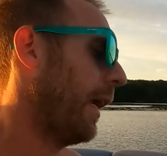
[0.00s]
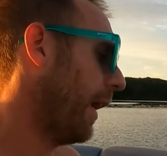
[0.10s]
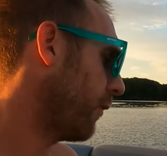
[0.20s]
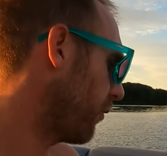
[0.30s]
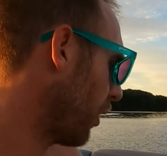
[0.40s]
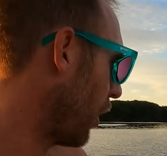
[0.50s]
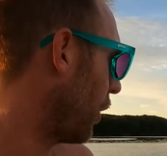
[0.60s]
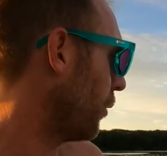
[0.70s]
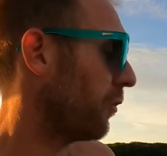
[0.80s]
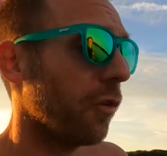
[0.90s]
And
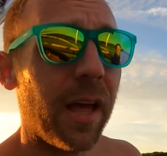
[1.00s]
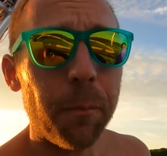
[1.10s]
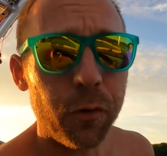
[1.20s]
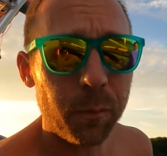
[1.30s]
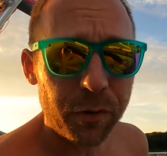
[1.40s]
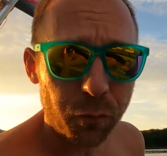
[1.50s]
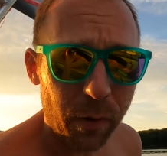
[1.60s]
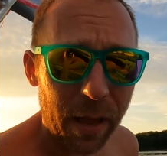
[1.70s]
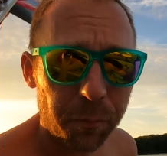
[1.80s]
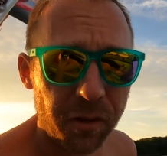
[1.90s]
so that pretty much
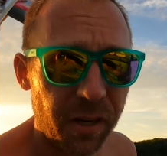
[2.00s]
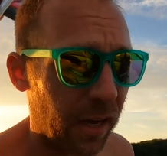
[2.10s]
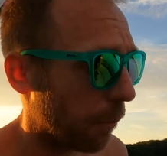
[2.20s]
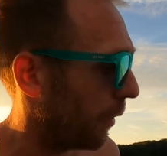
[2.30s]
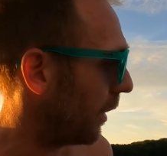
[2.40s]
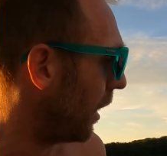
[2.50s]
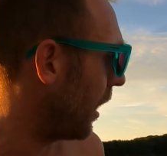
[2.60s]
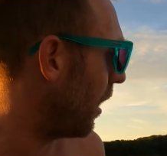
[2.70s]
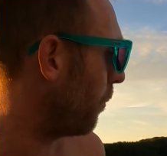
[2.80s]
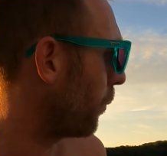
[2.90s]
wraps it up.
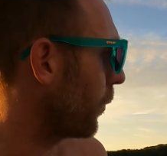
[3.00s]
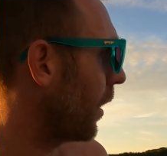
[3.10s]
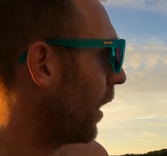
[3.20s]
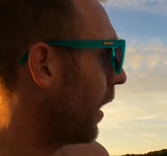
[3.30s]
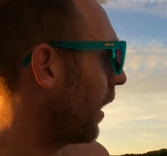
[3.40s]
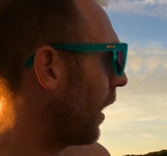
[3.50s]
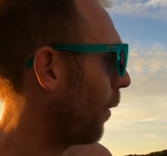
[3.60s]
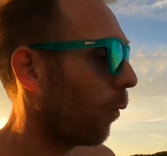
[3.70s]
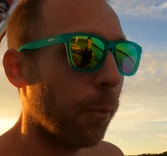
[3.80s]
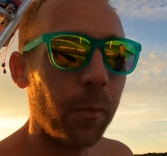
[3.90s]

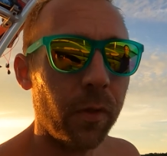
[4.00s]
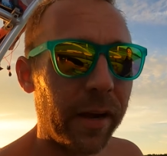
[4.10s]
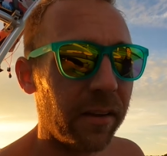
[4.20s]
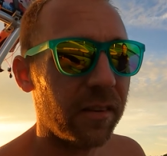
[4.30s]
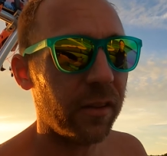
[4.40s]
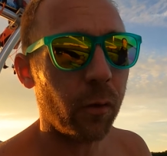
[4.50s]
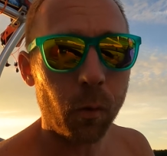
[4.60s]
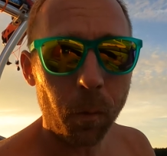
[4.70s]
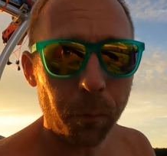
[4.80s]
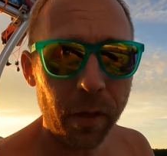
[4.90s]
I will, like I said, the
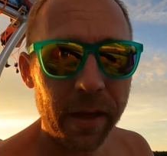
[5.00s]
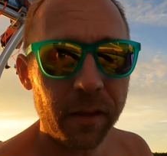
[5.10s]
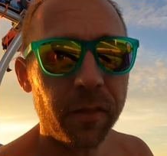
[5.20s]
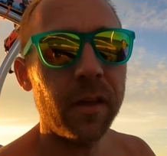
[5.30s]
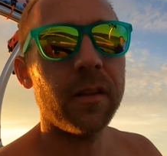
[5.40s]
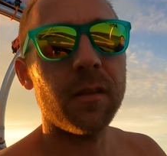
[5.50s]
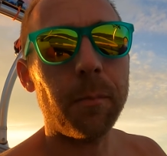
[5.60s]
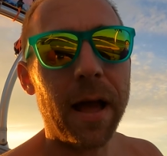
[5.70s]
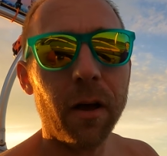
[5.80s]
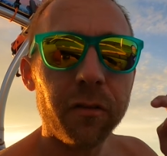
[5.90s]
rope length, the
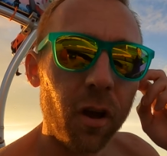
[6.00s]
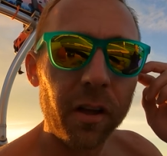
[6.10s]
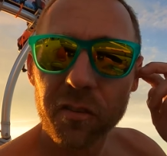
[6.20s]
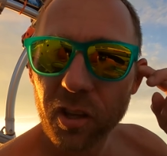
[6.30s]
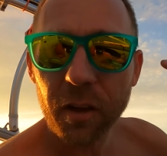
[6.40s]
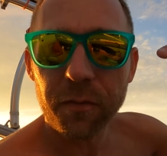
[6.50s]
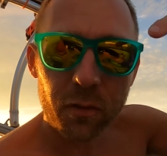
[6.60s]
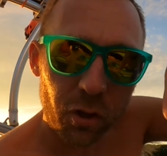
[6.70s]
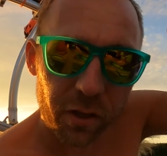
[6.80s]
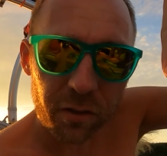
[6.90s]
ballast, all that stuff,
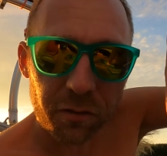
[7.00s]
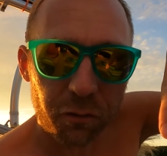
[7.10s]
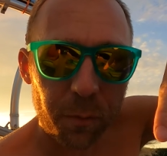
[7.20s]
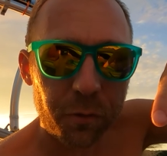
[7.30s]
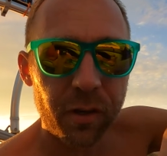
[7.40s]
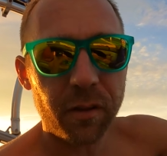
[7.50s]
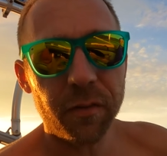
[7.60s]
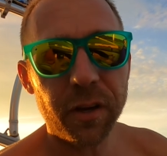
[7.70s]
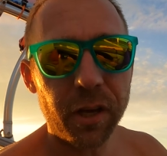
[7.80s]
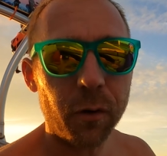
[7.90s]
look in the description of the
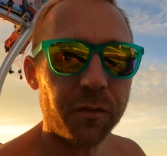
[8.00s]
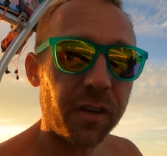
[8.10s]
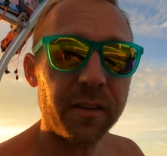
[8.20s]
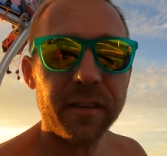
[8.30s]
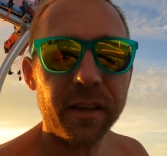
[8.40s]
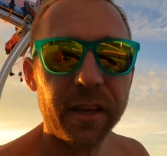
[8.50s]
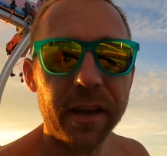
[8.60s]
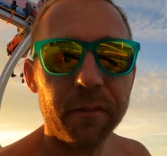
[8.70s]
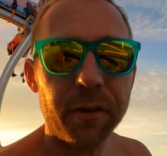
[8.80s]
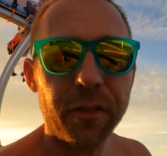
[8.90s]
video. It's gonna tell you
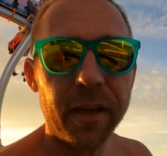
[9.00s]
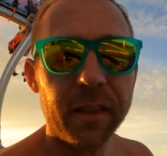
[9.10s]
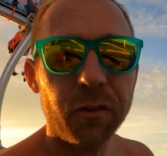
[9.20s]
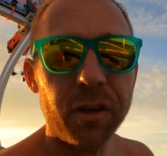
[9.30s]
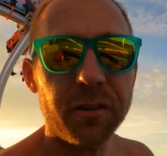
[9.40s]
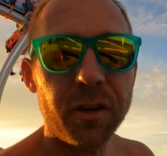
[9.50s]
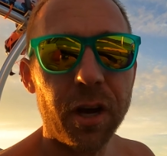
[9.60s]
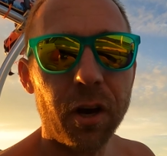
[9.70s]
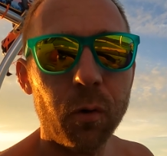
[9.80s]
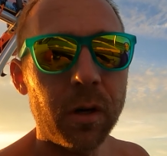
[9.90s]
everything you need to
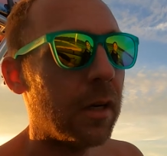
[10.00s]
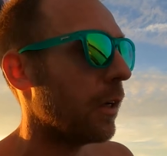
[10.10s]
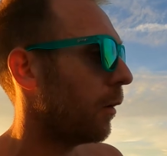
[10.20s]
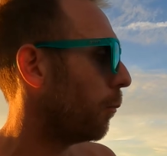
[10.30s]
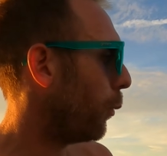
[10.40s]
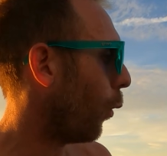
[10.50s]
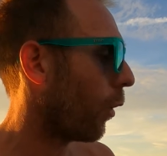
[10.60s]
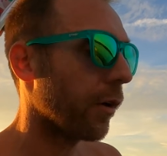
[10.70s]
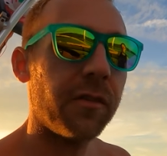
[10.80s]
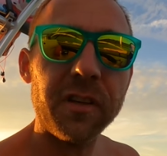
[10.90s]
know.
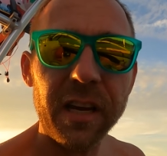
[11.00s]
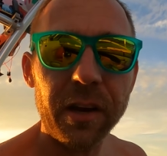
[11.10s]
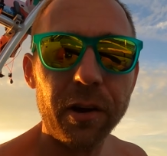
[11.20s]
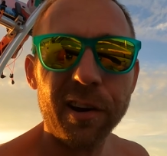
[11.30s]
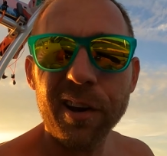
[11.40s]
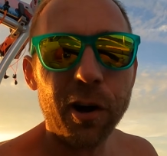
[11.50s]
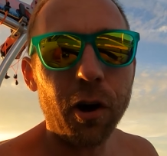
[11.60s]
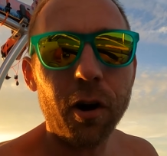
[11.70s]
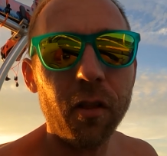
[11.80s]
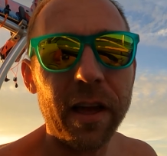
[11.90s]
Boards, gear,
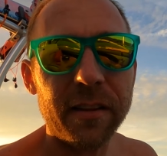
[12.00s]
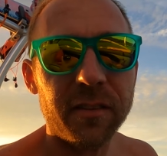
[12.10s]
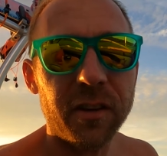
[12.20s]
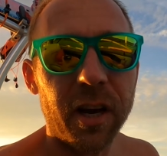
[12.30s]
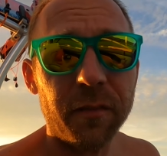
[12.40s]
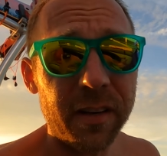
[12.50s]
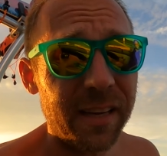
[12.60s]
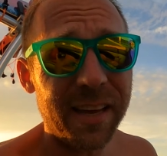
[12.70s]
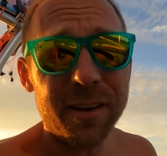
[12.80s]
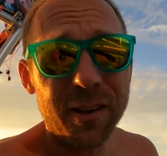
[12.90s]
all that stuff. And
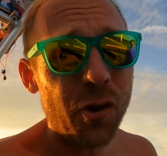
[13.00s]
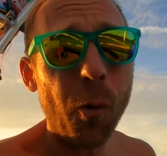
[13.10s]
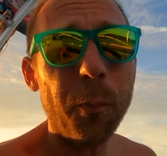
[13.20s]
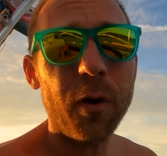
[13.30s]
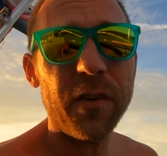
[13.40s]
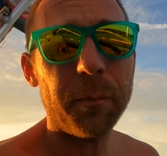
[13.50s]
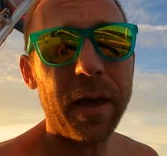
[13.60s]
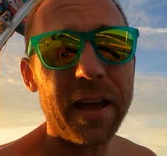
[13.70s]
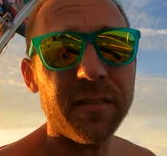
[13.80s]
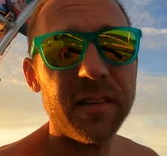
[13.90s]
again, no perfect
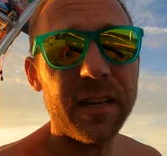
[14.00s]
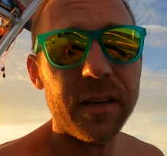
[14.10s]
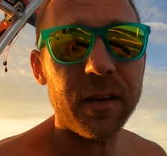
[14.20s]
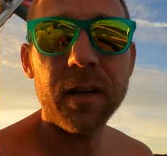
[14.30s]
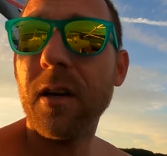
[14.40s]
pass needed.